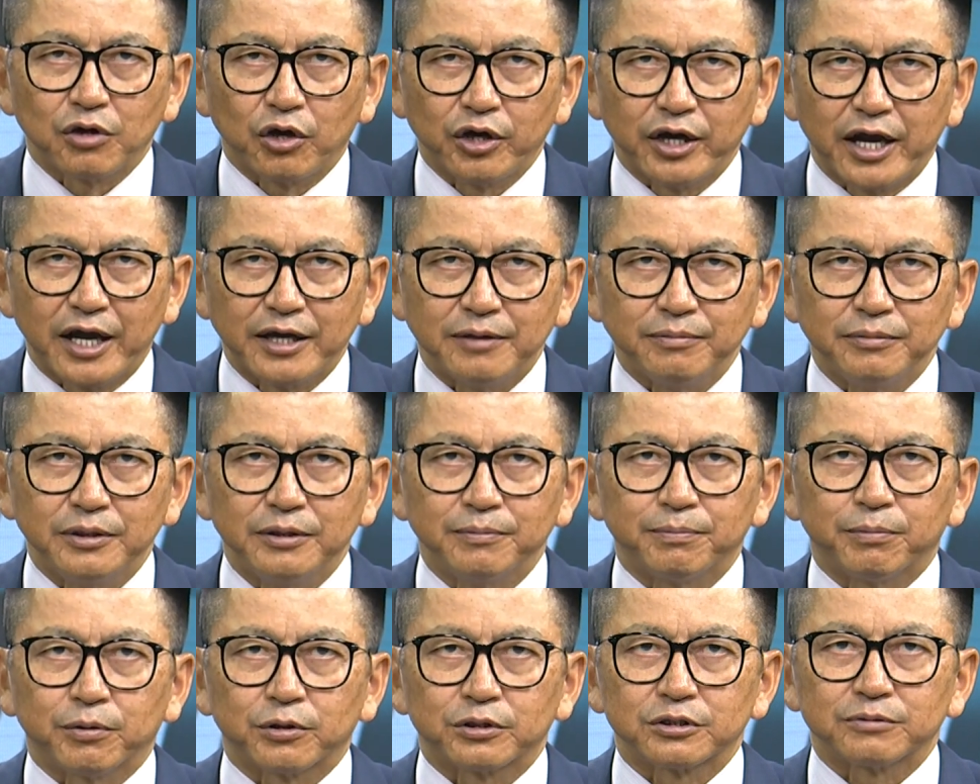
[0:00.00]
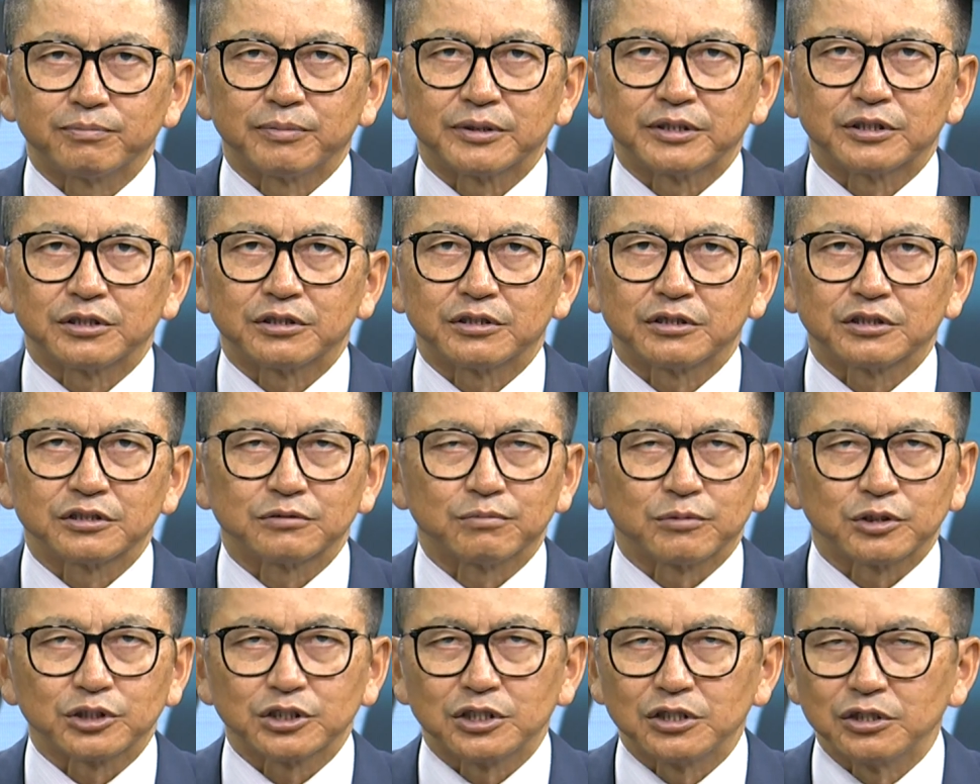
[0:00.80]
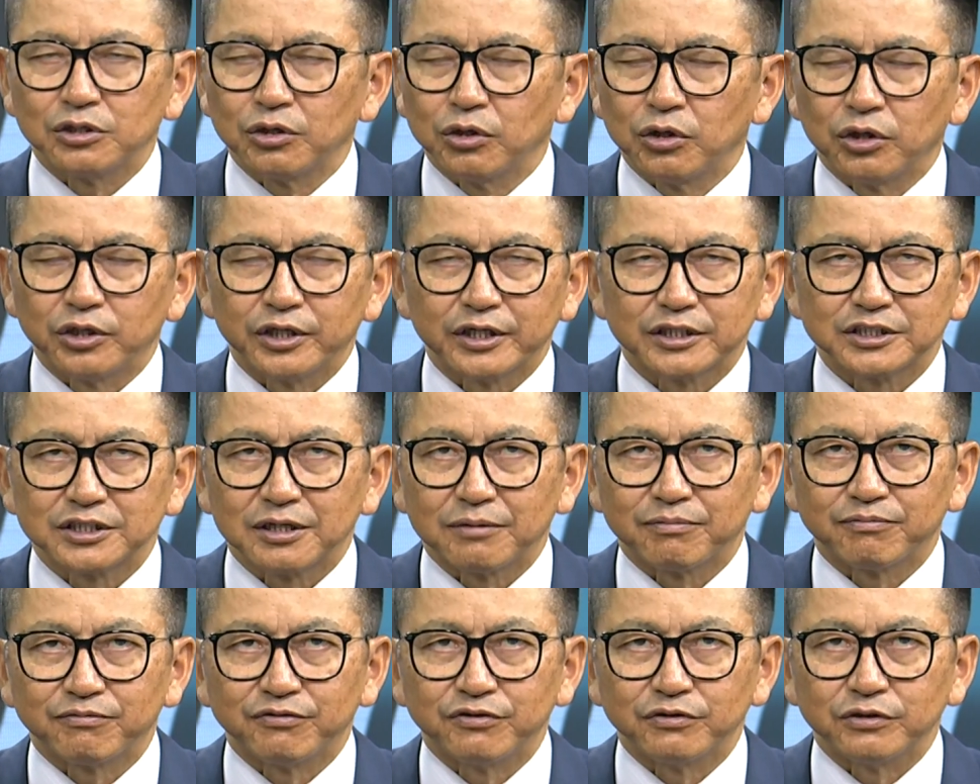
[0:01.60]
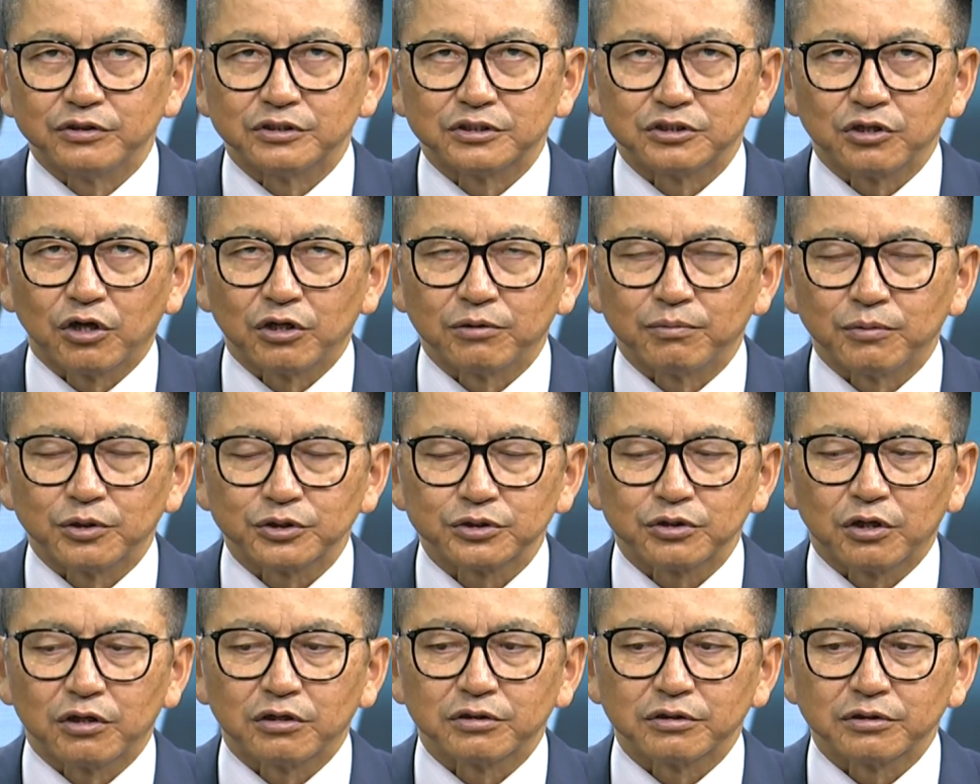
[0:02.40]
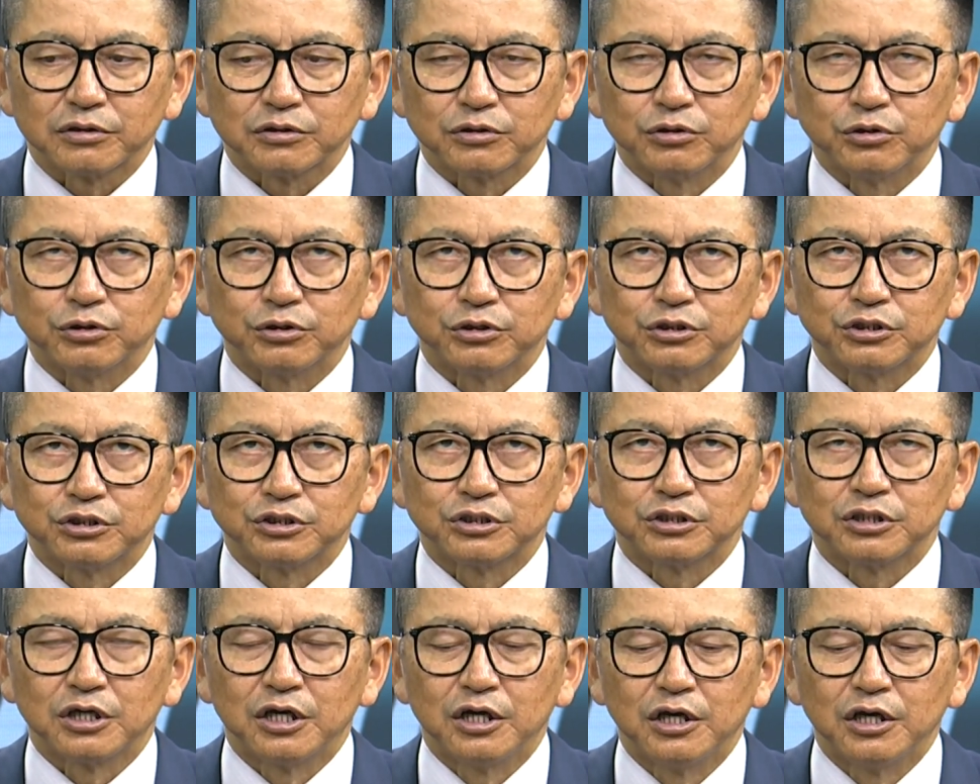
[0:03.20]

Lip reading: import materials, mostly all except foods, almost all goods.